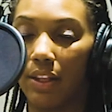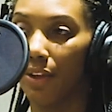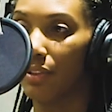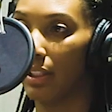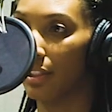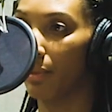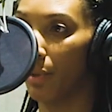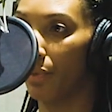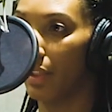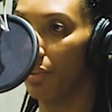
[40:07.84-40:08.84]
there to let them
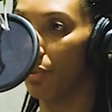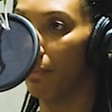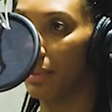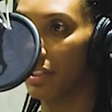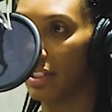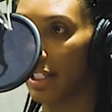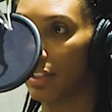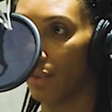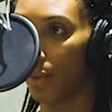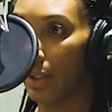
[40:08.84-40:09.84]
know that you can be
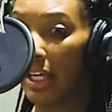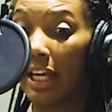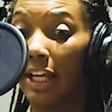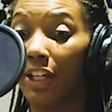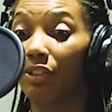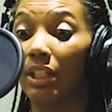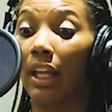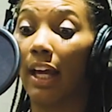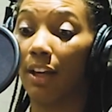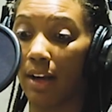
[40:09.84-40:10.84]
successful. And there's
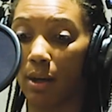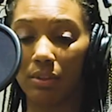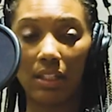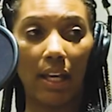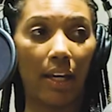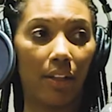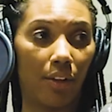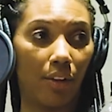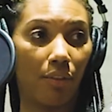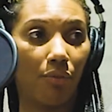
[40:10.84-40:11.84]
life outside
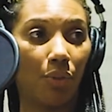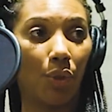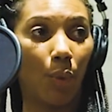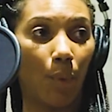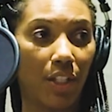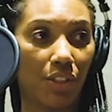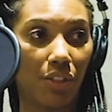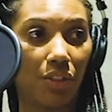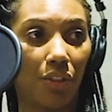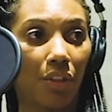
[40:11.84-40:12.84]
of,
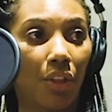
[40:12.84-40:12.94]
Rochester.